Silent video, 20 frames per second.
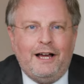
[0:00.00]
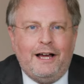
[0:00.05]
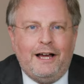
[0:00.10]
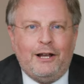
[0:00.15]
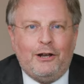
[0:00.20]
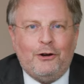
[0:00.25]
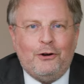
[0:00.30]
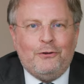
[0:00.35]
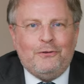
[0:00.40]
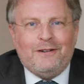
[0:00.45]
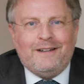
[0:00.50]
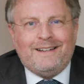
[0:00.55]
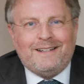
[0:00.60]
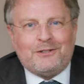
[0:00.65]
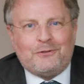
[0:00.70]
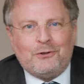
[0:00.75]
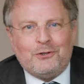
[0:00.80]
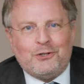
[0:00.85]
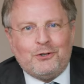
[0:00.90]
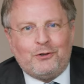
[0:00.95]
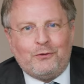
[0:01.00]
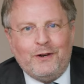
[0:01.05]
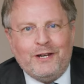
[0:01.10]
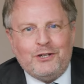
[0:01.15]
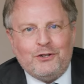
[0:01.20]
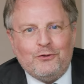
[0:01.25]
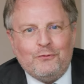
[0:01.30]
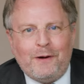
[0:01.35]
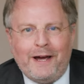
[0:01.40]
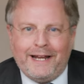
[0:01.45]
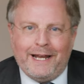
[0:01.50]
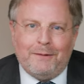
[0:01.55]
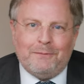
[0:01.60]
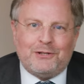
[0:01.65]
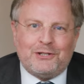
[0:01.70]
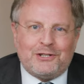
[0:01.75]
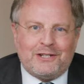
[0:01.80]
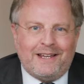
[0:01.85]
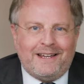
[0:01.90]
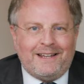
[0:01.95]
Hello, it's good to greet you. My name
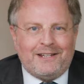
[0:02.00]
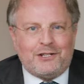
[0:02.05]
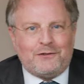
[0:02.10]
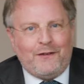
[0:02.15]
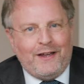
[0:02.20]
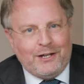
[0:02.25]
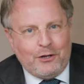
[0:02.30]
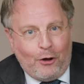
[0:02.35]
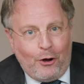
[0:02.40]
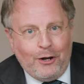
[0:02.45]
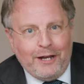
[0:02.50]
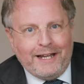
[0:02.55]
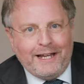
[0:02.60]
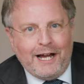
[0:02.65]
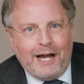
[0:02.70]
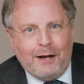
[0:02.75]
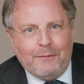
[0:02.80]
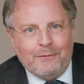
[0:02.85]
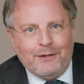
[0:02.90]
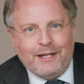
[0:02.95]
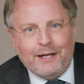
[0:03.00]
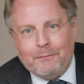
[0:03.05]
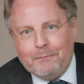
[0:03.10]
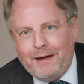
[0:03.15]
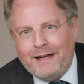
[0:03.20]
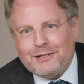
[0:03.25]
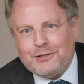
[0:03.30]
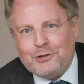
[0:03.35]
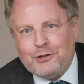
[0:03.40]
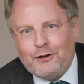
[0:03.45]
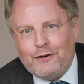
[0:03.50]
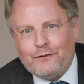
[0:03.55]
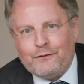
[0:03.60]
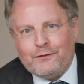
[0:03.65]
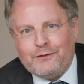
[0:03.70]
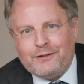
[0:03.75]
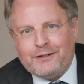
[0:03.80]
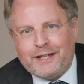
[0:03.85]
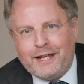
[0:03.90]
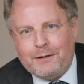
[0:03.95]
is Svend Olling. I'm the ambassador of
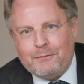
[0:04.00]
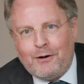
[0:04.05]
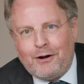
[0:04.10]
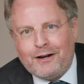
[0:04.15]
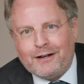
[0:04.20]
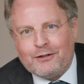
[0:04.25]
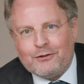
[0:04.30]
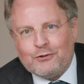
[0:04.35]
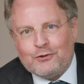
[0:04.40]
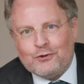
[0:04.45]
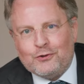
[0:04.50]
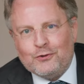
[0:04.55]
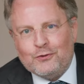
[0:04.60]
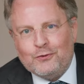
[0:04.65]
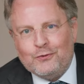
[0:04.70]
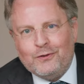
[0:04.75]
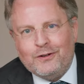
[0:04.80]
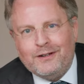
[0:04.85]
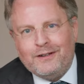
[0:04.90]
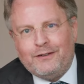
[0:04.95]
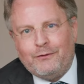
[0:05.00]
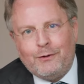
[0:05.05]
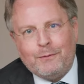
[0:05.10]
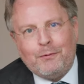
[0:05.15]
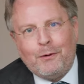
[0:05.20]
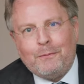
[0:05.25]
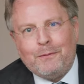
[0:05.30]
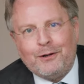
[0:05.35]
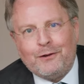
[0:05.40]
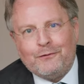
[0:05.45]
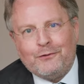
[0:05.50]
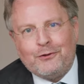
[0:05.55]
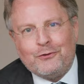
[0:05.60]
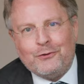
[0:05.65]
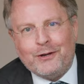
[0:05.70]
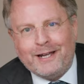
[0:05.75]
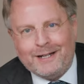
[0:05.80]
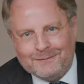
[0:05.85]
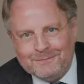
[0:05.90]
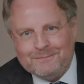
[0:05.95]
Denmark to the Republic of
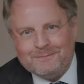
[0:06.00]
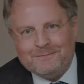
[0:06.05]
Korea.